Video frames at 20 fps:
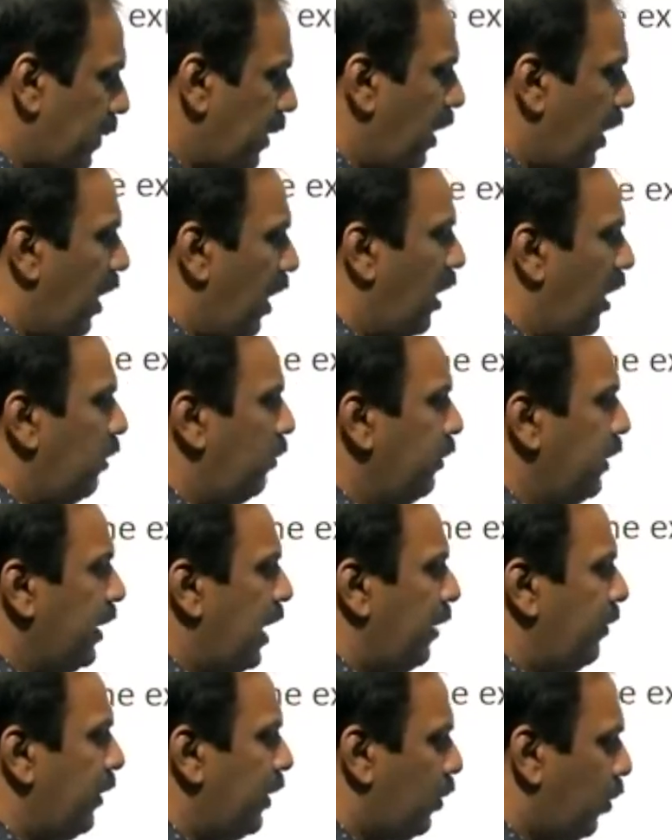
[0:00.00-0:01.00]
we
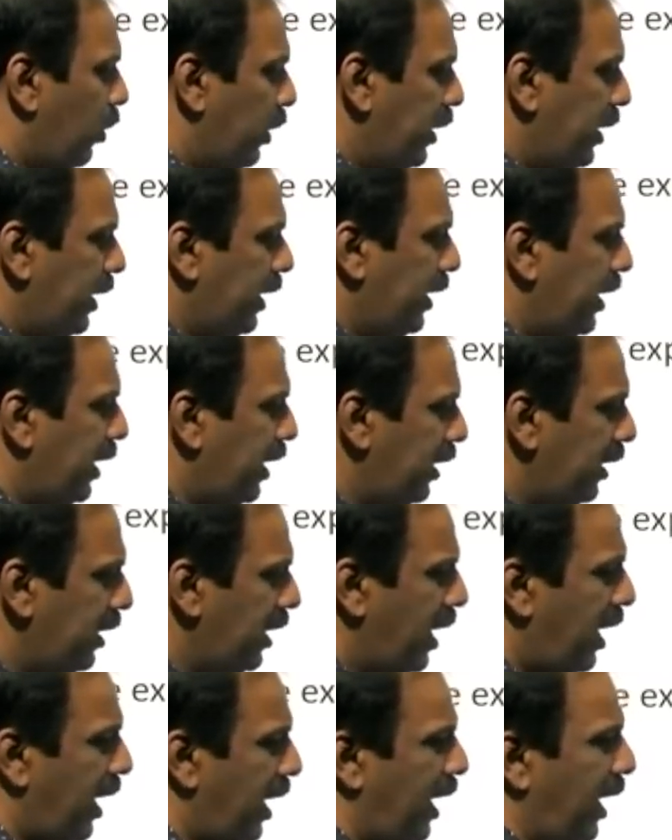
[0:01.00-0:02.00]
have a coil here
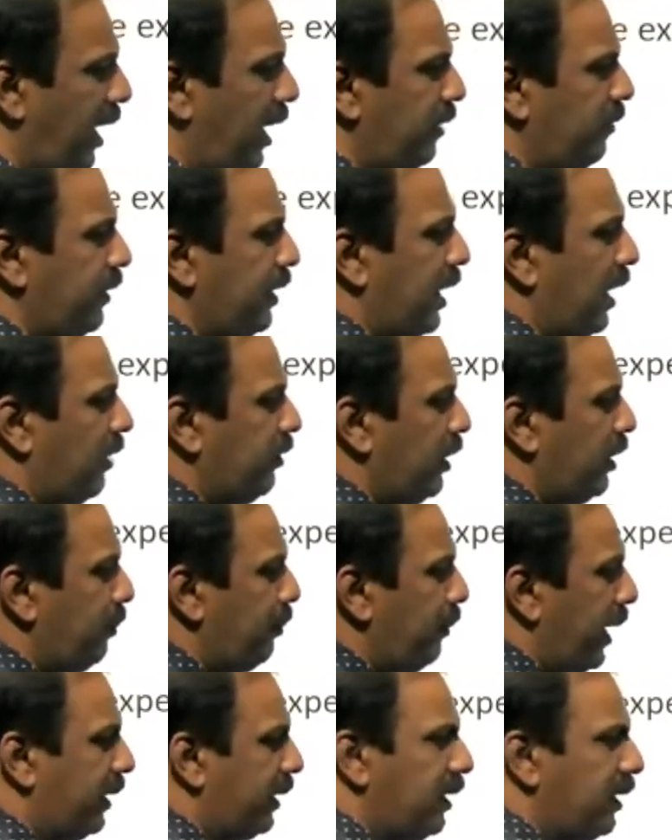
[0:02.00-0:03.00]
and we have the
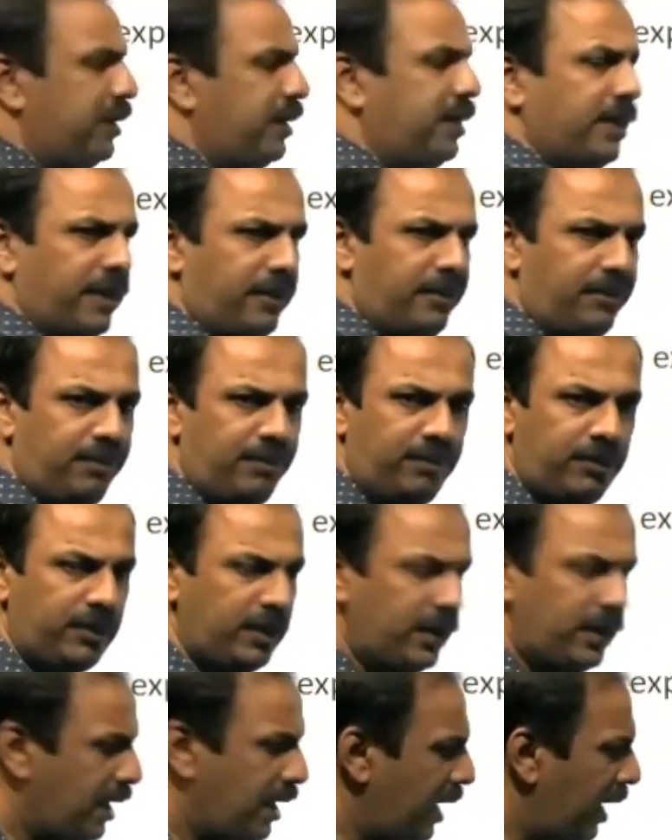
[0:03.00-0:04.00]
magnet here.
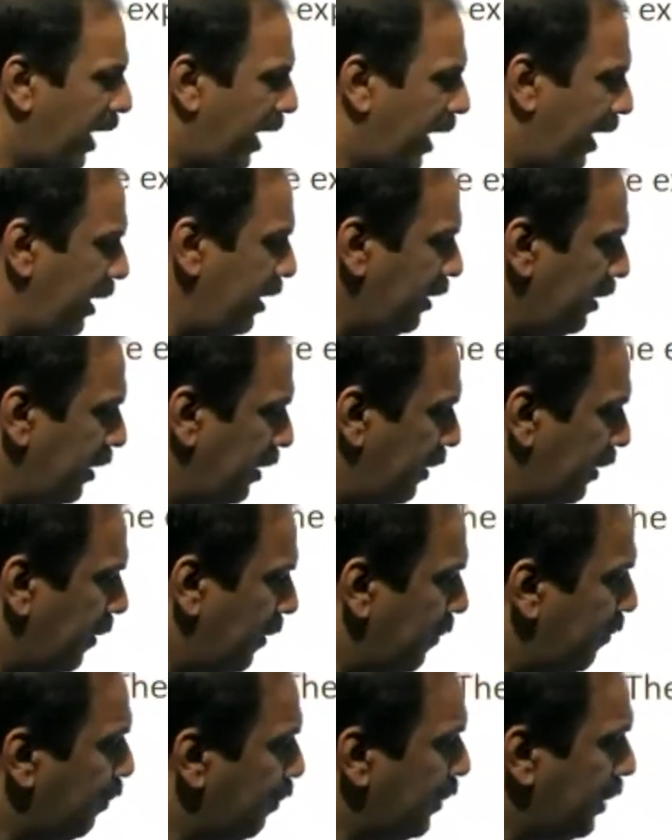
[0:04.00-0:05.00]
And
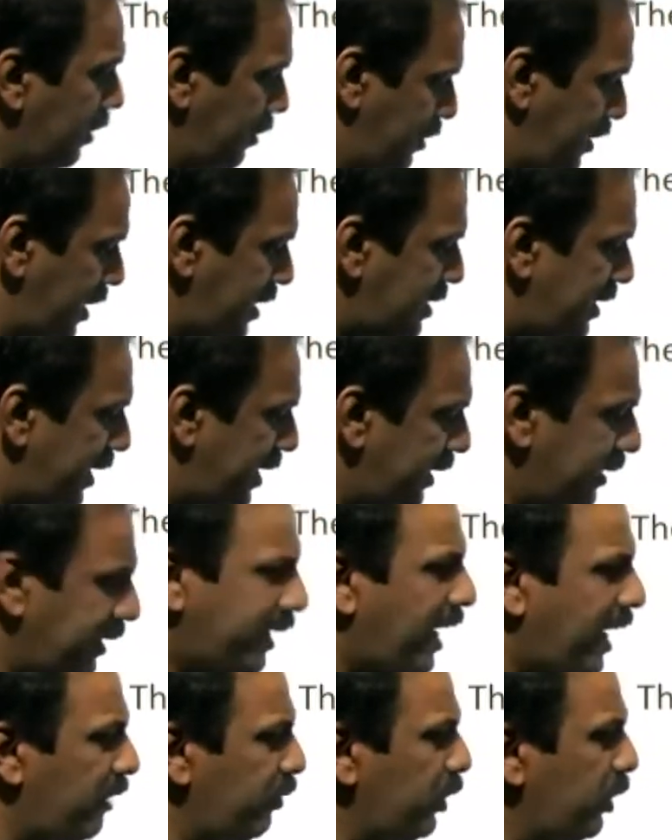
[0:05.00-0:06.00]
just like the
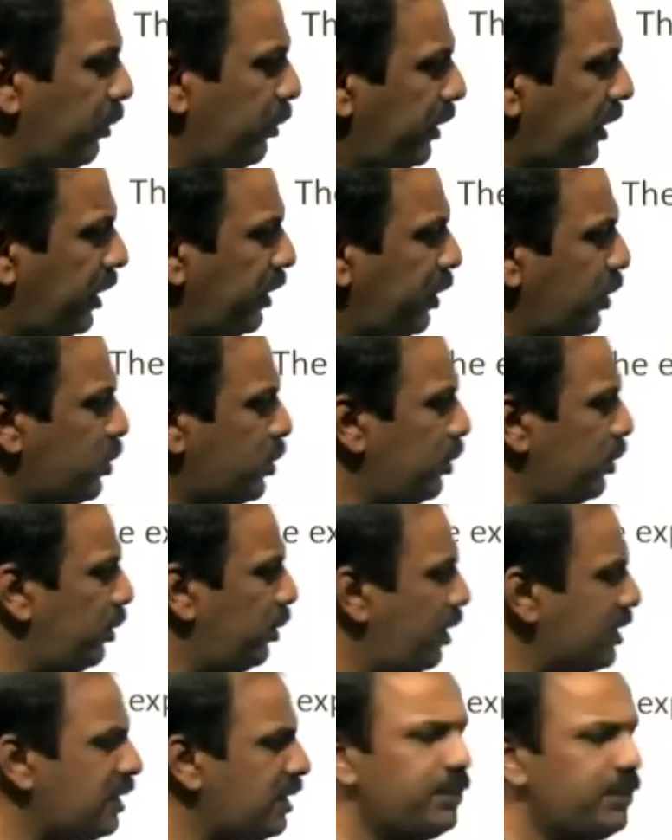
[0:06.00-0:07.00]
galvanometer, you should
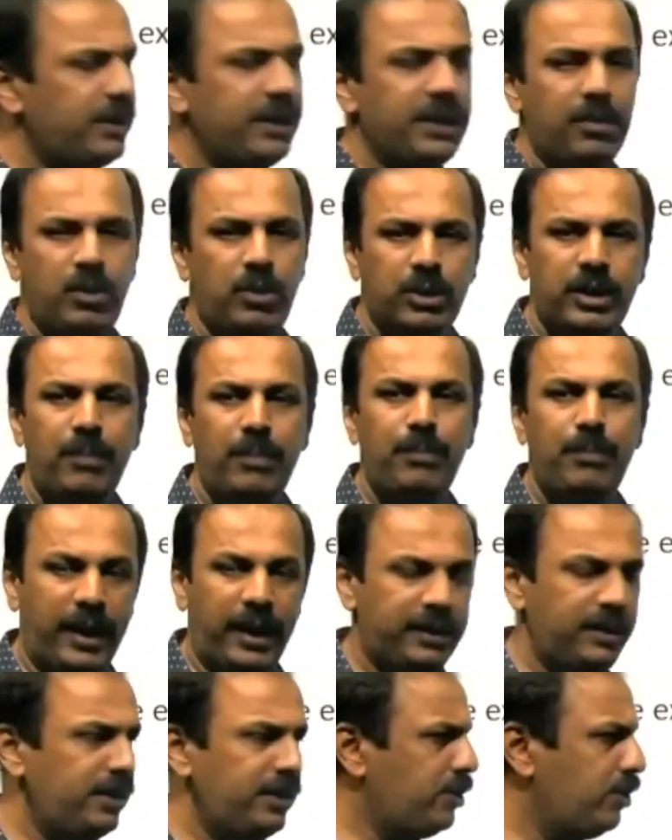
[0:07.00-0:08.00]
know something about the
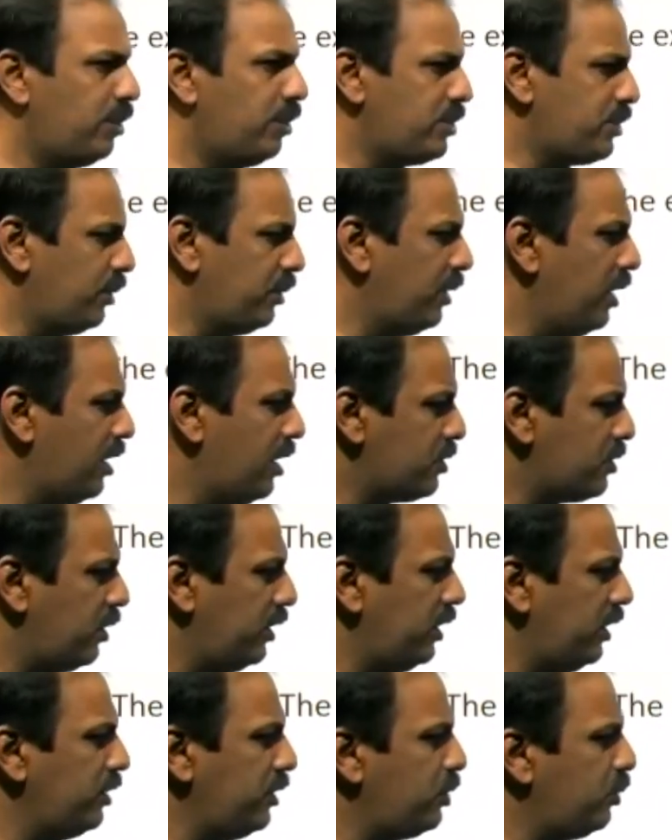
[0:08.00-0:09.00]
magnet also. So
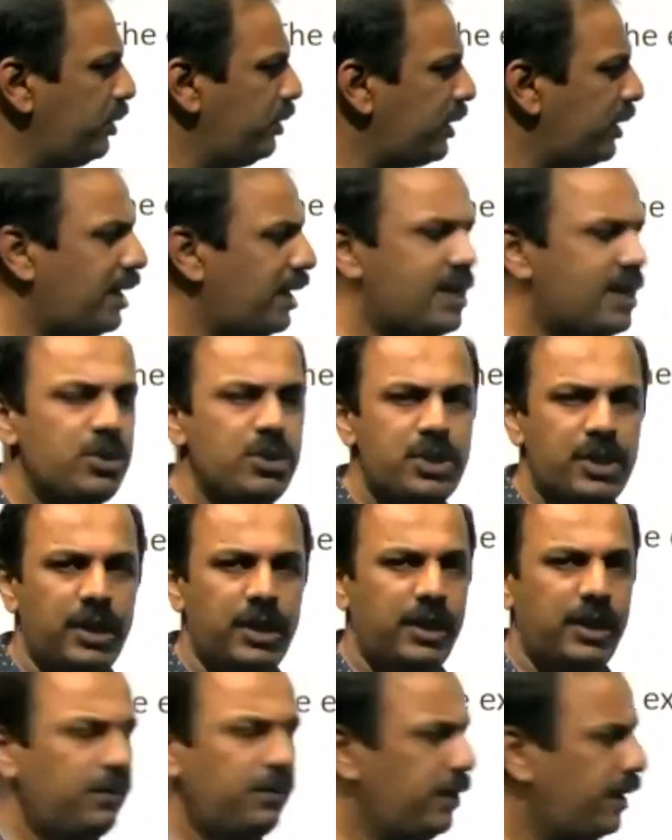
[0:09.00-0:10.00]
in junior class you
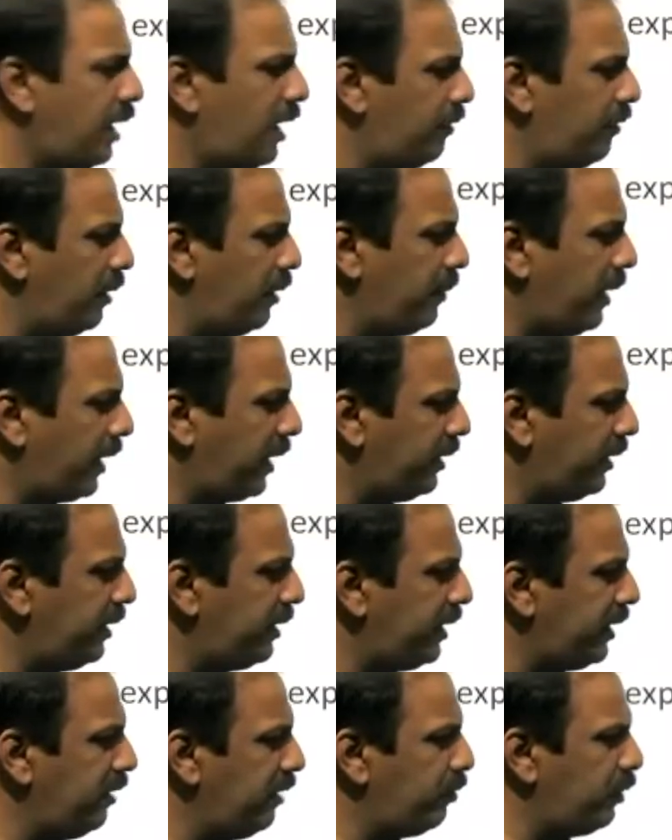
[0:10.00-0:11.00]
studied, we have a magnet,
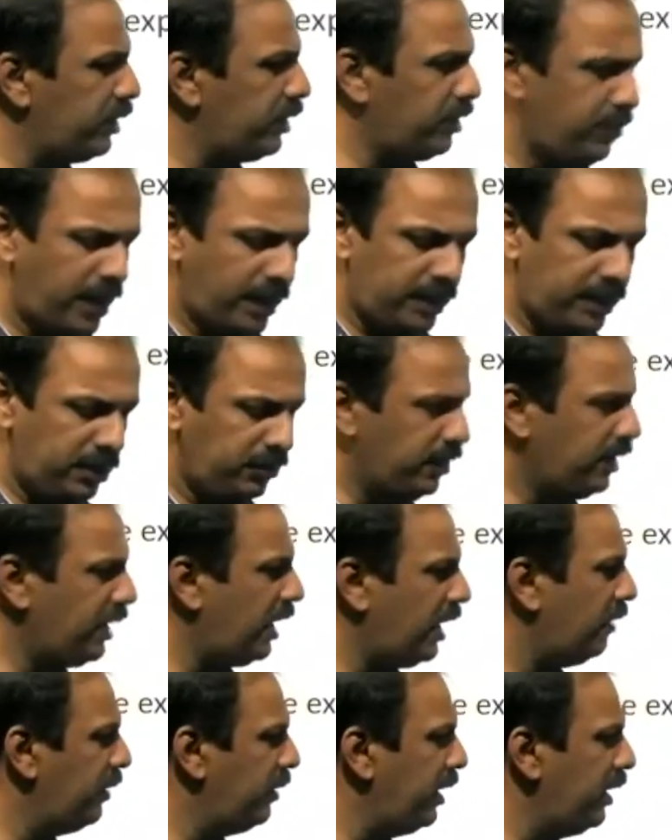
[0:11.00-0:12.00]
and for the magnet we
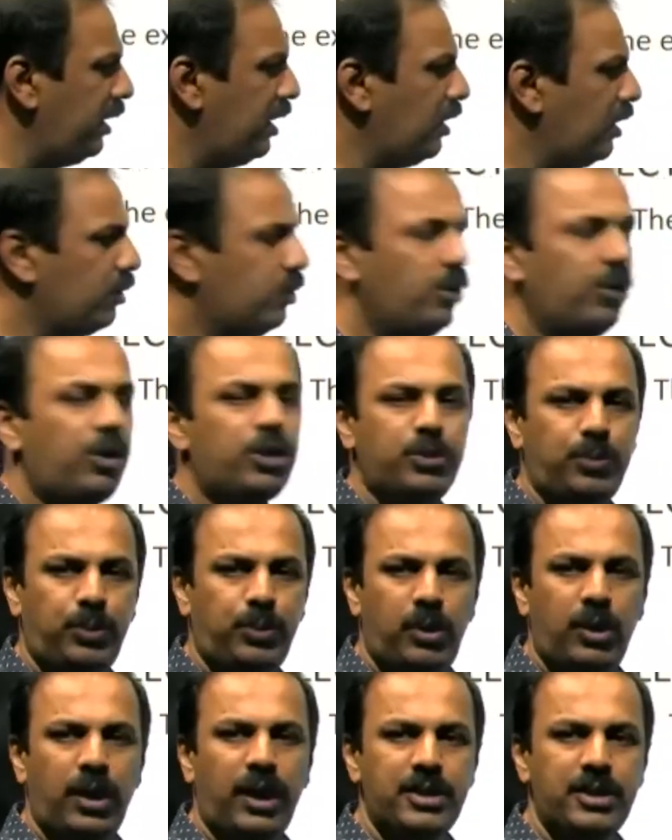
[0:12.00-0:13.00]
have a north
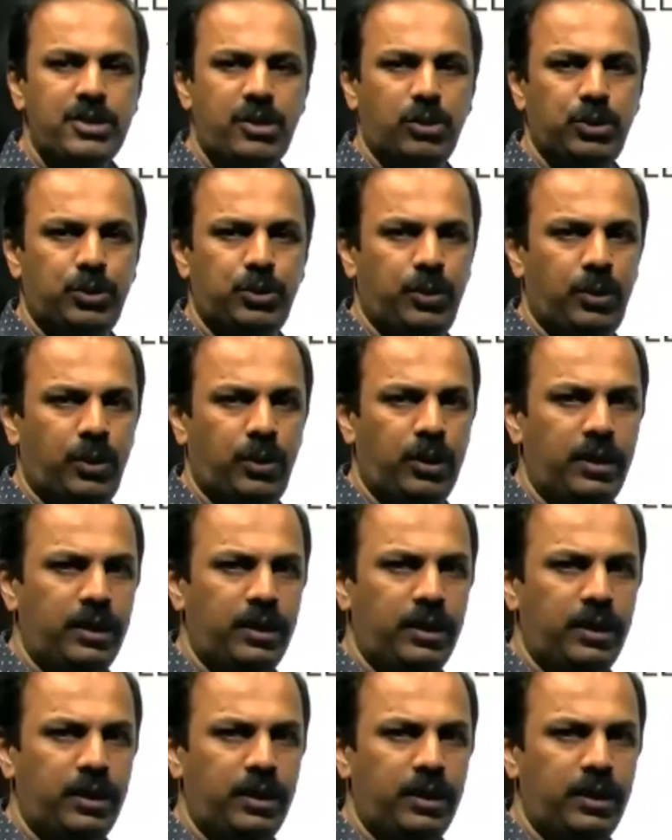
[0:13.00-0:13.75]
pole and south pole.